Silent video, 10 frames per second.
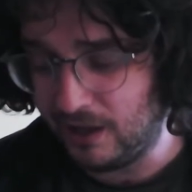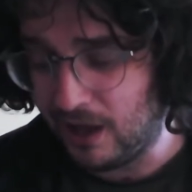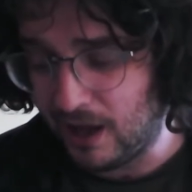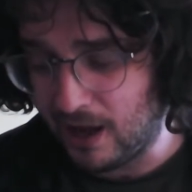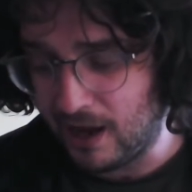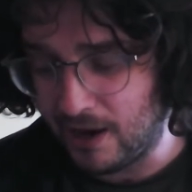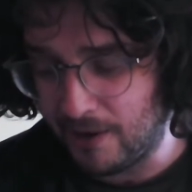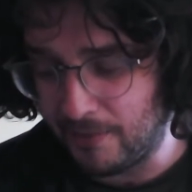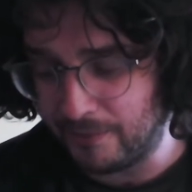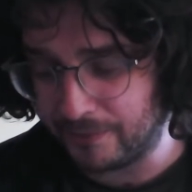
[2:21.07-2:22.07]

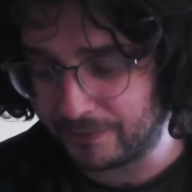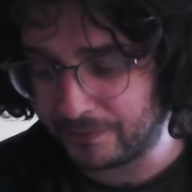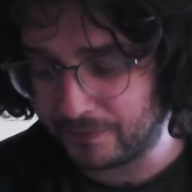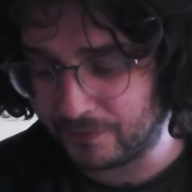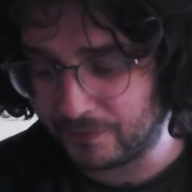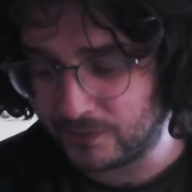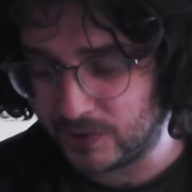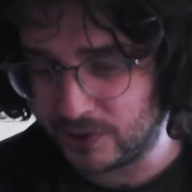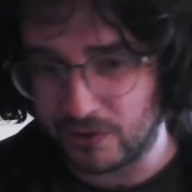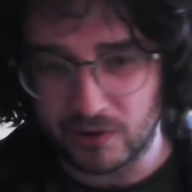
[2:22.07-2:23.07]
that. Um,
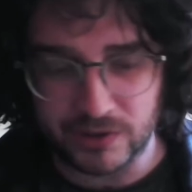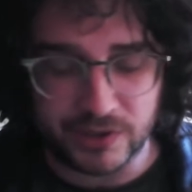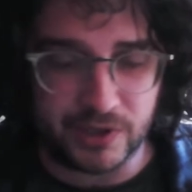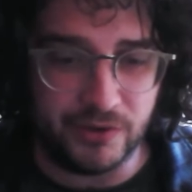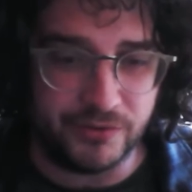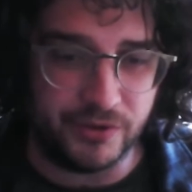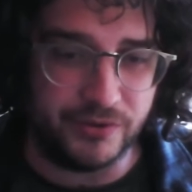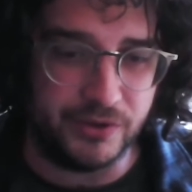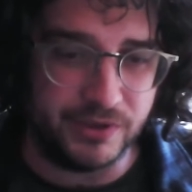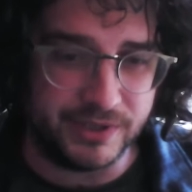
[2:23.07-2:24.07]
so I'll just go through a
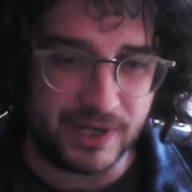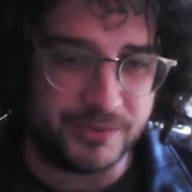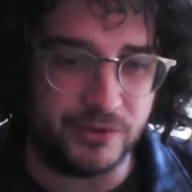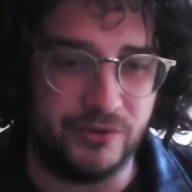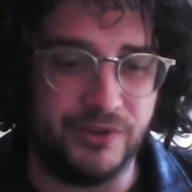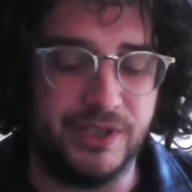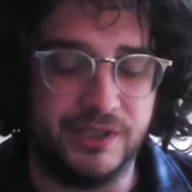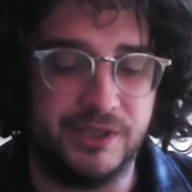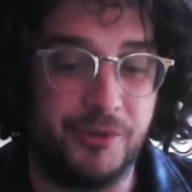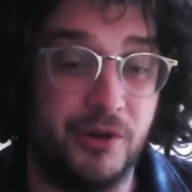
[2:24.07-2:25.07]
few conceptual
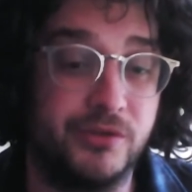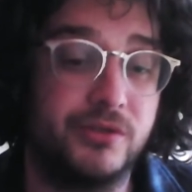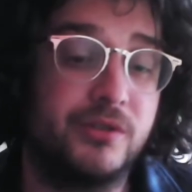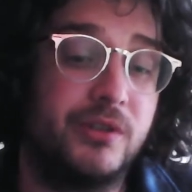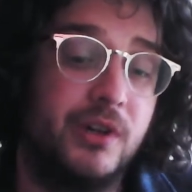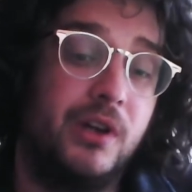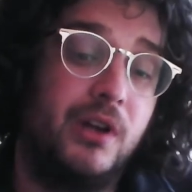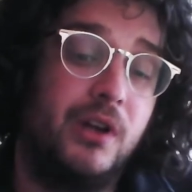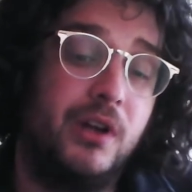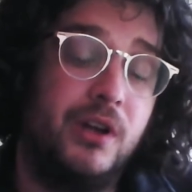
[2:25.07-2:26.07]
things, I suppose.
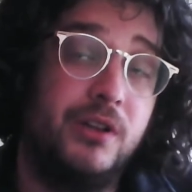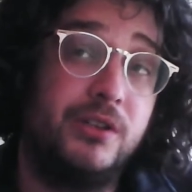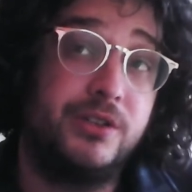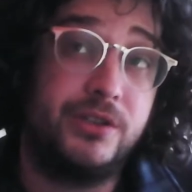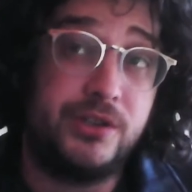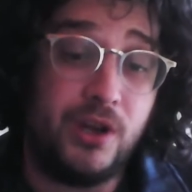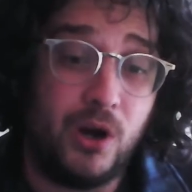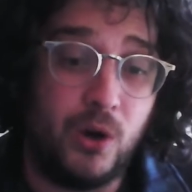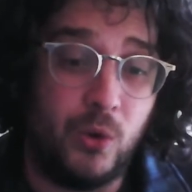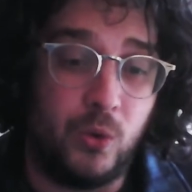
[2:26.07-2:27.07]

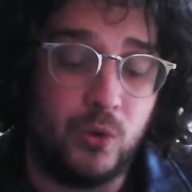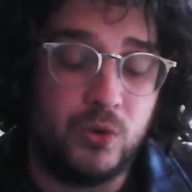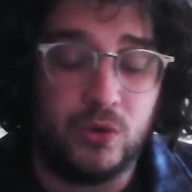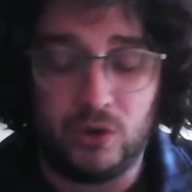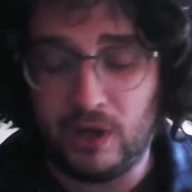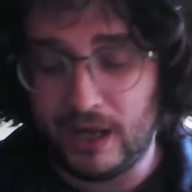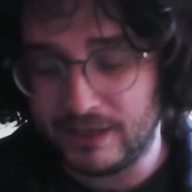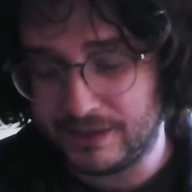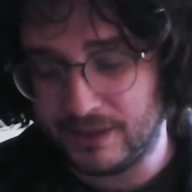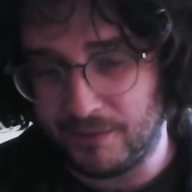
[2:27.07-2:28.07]
So,
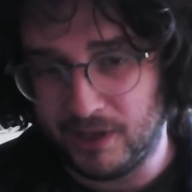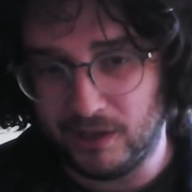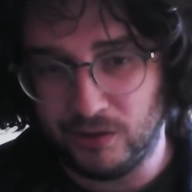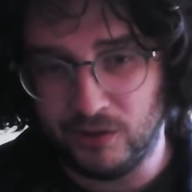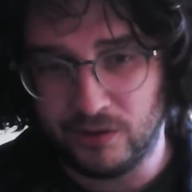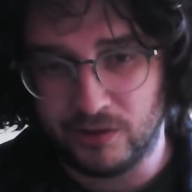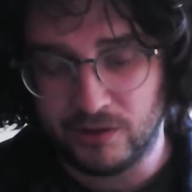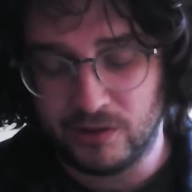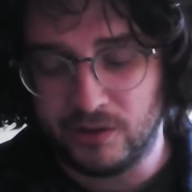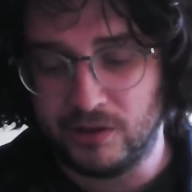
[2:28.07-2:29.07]
HTML.
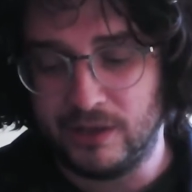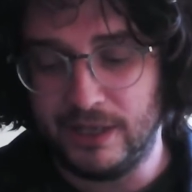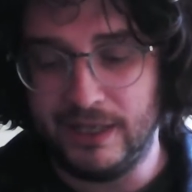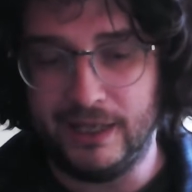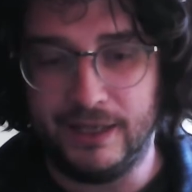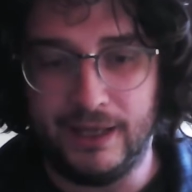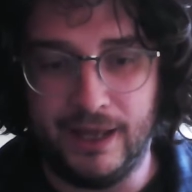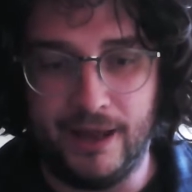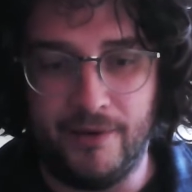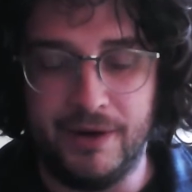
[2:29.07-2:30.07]

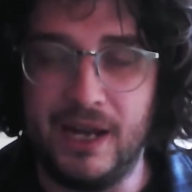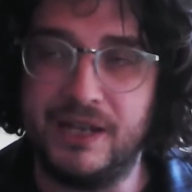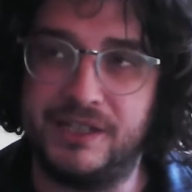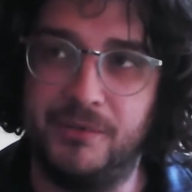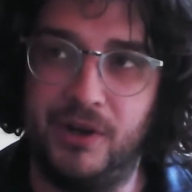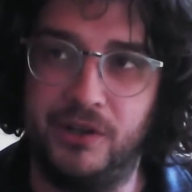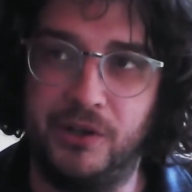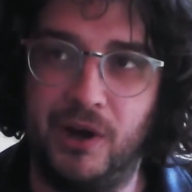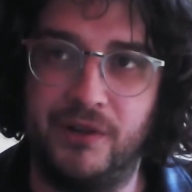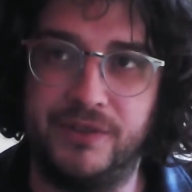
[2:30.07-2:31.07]
Uh, in HTML,
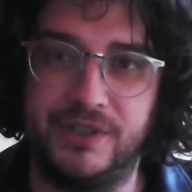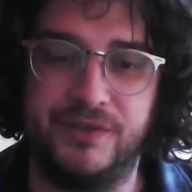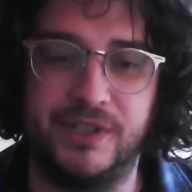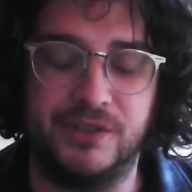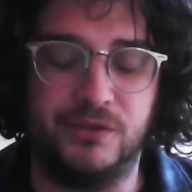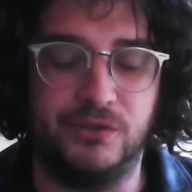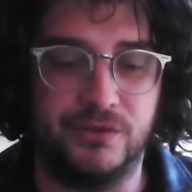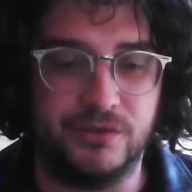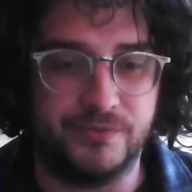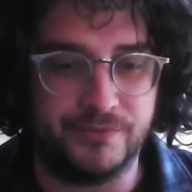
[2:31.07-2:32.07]
you have these things
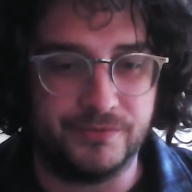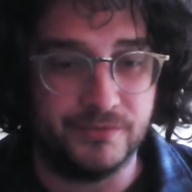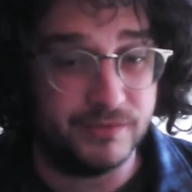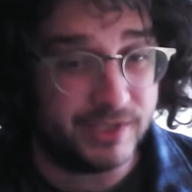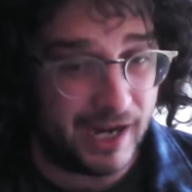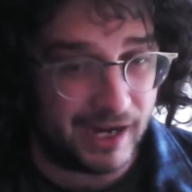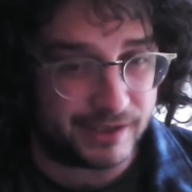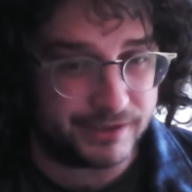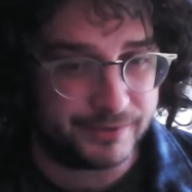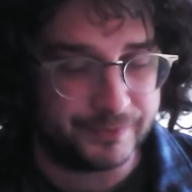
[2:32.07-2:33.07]
called
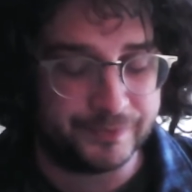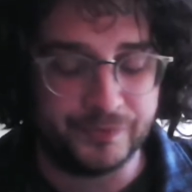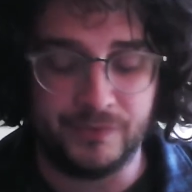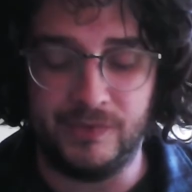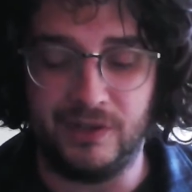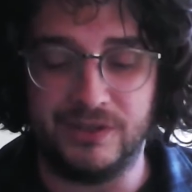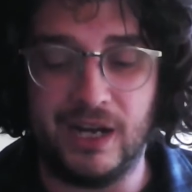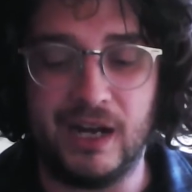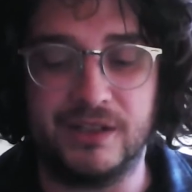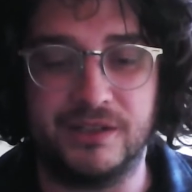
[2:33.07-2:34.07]
tags. Now,
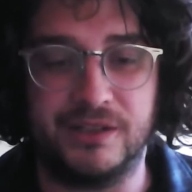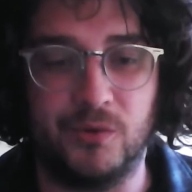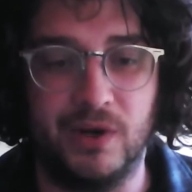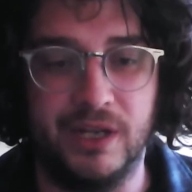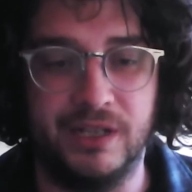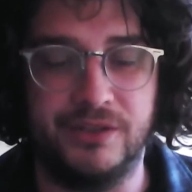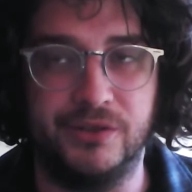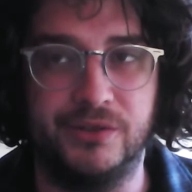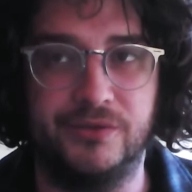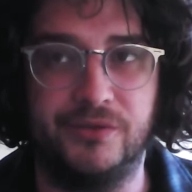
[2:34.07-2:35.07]
tags is a way
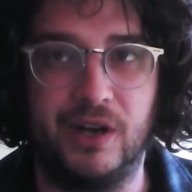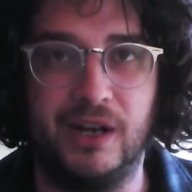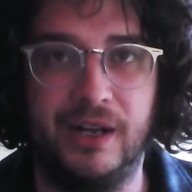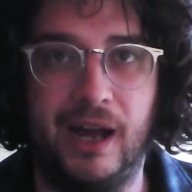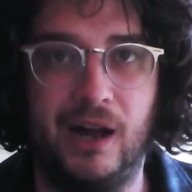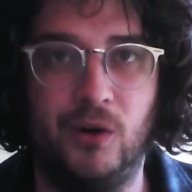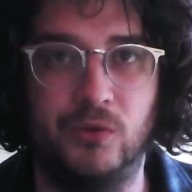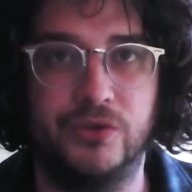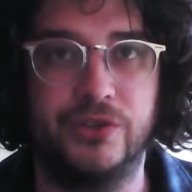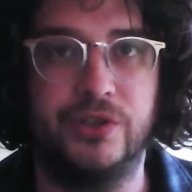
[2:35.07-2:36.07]
to define
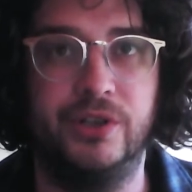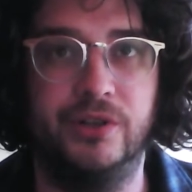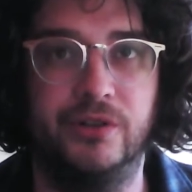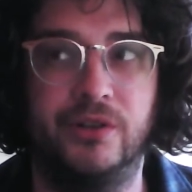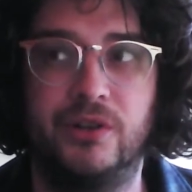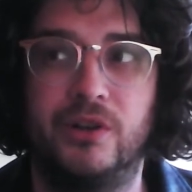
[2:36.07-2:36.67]
how certain